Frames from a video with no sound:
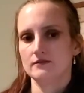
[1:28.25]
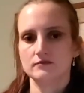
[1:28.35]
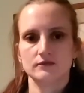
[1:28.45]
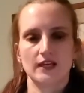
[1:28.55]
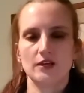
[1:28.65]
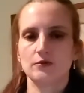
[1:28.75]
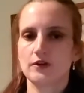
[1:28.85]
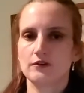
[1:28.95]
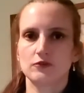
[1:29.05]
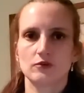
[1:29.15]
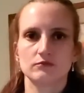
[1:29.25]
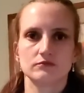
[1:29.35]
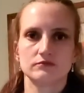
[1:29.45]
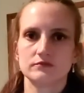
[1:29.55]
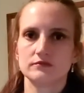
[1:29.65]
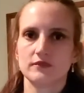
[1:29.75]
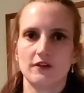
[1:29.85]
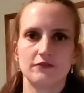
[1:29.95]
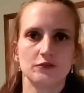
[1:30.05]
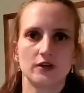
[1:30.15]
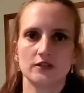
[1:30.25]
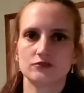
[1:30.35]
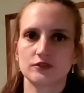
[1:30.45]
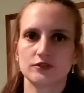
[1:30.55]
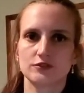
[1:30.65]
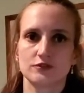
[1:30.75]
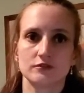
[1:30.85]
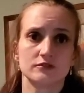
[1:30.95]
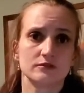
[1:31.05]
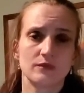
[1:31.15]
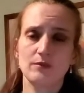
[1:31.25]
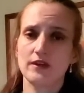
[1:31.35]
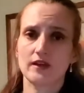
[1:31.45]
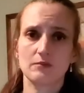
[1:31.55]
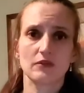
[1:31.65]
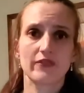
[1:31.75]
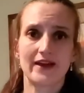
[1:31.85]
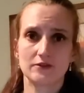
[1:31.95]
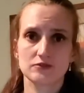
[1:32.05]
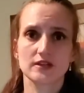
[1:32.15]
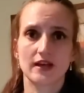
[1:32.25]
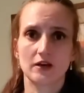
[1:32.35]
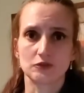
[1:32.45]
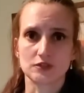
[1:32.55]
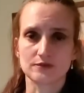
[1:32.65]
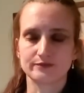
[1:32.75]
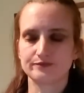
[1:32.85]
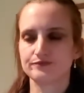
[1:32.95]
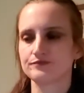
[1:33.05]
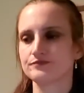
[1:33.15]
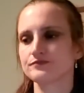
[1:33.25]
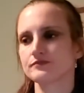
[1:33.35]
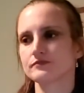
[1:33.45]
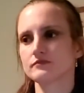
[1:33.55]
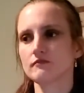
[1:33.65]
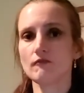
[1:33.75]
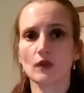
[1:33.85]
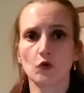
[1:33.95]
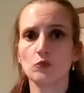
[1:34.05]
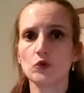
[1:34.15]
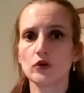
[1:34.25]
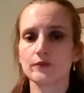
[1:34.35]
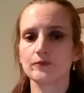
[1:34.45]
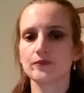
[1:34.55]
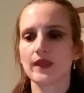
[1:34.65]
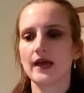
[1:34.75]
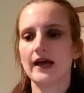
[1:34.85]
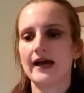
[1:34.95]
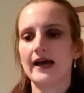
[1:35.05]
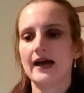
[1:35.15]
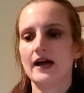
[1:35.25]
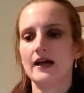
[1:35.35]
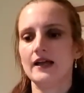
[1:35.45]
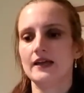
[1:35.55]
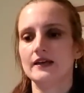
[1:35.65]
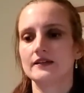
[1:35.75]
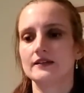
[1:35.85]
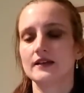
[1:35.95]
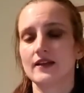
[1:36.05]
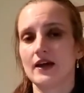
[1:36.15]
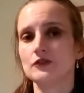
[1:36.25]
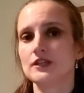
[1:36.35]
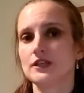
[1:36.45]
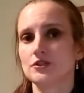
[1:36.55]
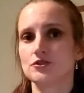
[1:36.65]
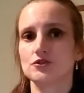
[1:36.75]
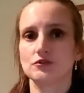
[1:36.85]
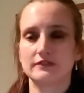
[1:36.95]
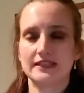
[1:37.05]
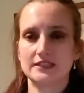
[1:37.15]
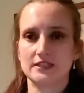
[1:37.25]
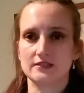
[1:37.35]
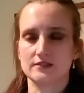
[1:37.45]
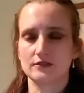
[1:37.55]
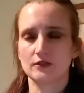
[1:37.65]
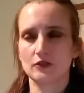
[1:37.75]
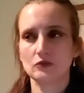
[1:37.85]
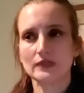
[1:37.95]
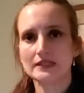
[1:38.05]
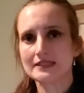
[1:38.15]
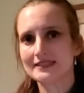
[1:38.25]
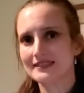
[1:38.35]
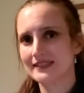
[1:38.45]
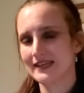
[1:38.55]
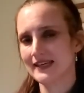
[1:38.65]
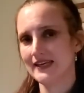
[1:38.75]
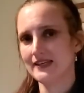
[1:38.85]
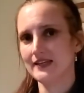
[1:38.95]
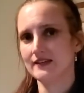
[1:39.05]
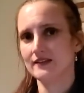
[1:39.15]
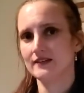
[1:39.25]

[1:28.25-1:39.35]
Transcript: anywhere from a few hundred to maybe a couple thousand hours or more. And now they need to do a flight test. Well, Canadian